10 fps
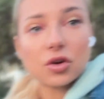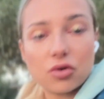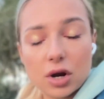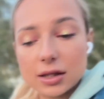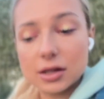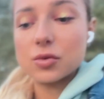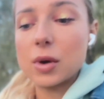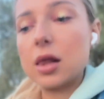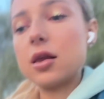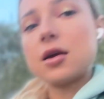great as
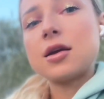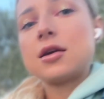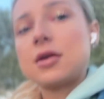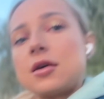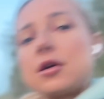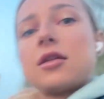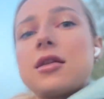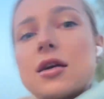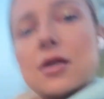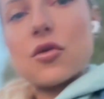well.
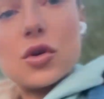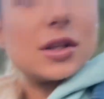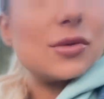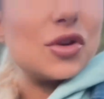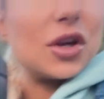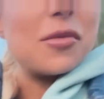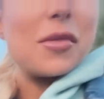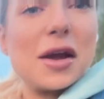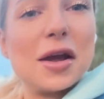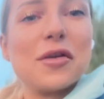Then of course I'm drinking
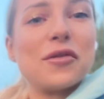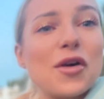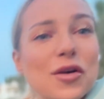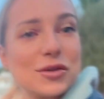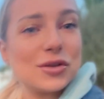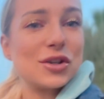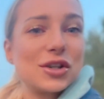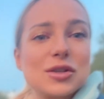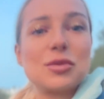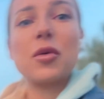my Raw
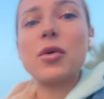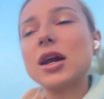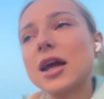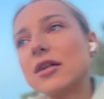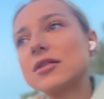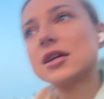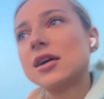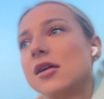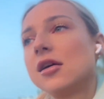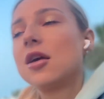Nutrition's pre-workout
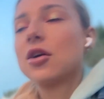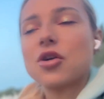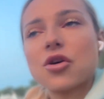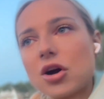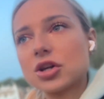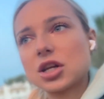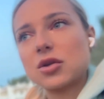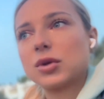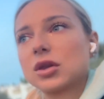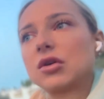
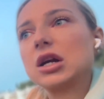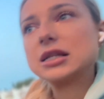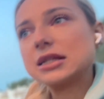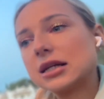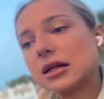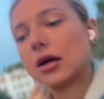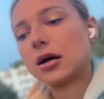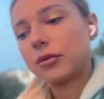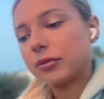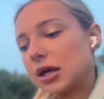concoction with creatine,
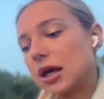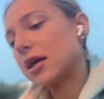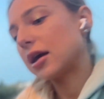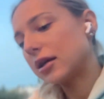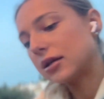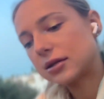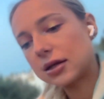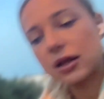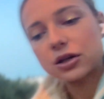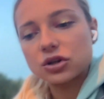EAAs,
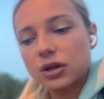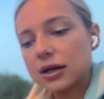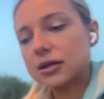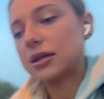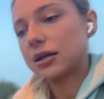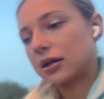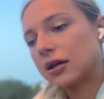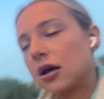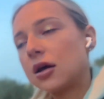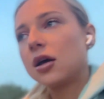electrolytes, and
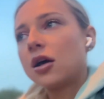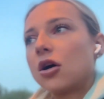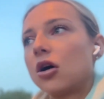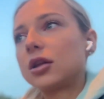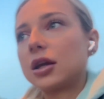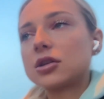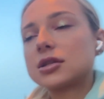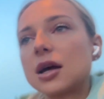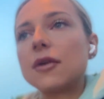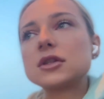all that good
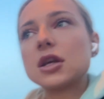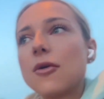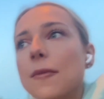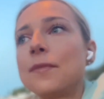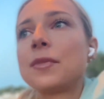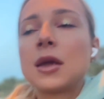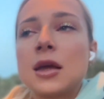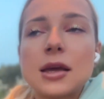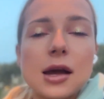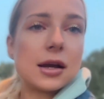stuff. So
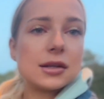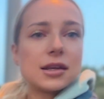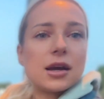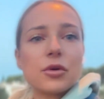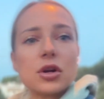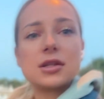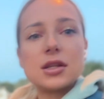yeah, guys, I'm gonna